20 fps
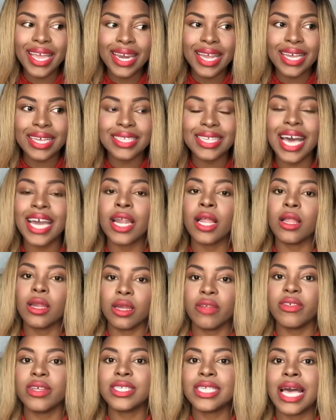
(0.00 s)
in it, and a lot
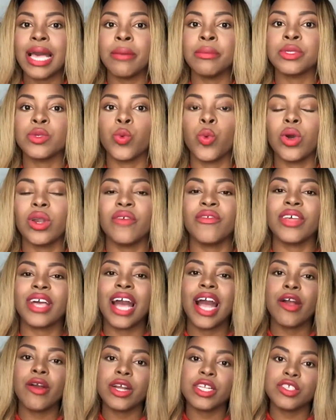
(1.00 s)
of the times one of the
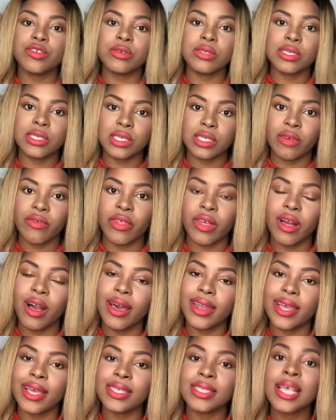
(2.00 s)
characteristics of the
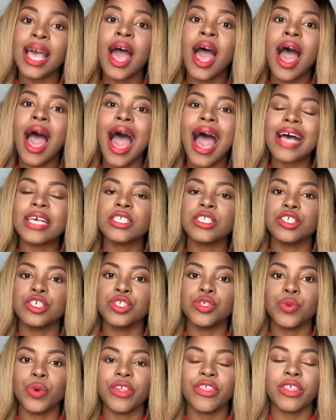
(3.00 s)
goddess has to
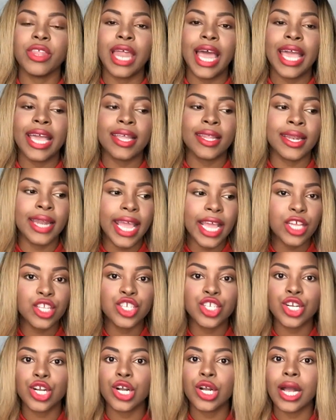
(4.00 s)
do with
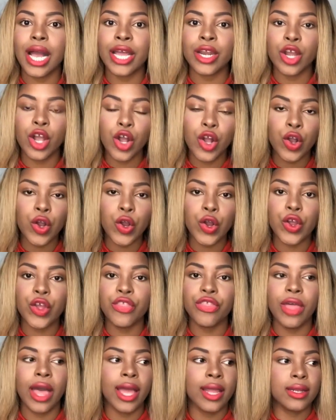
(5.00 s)
nature and
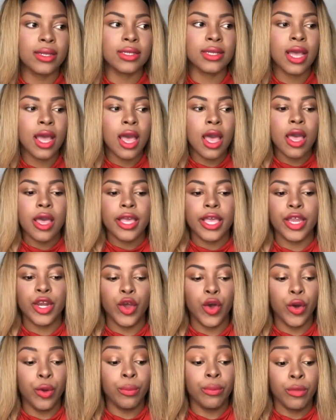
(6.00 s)
earth and
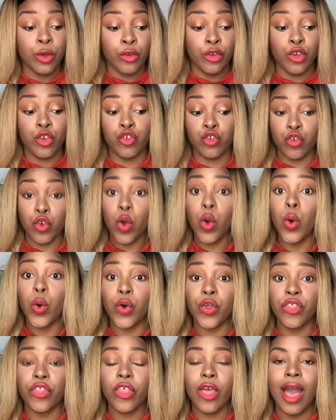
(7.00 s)

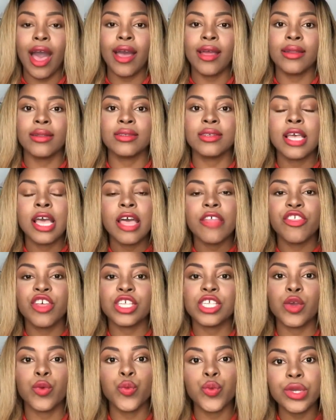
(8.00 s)
growth. And
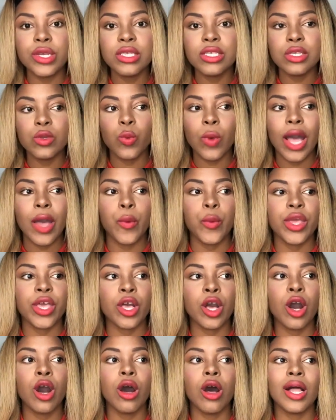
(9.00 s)
there's a reason why we
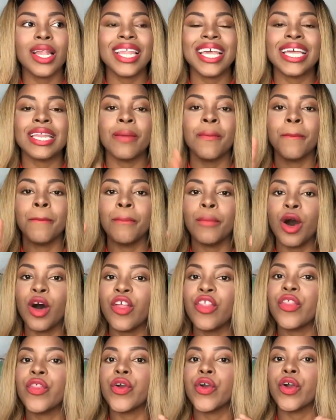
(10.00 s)
call it
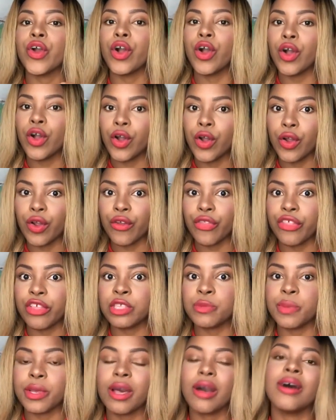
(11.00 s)
Mother Earth.
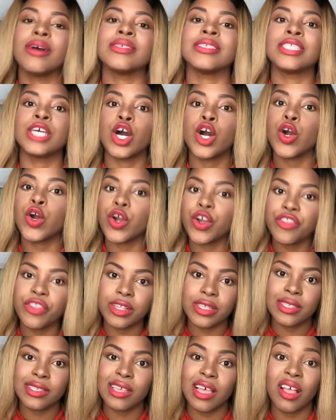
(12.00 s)
It's because the earth
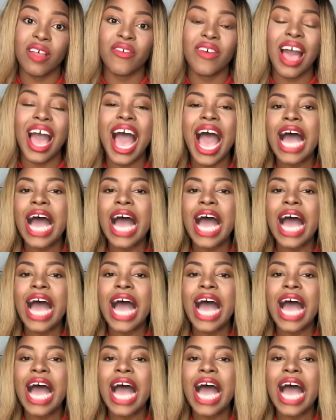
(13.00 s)
itself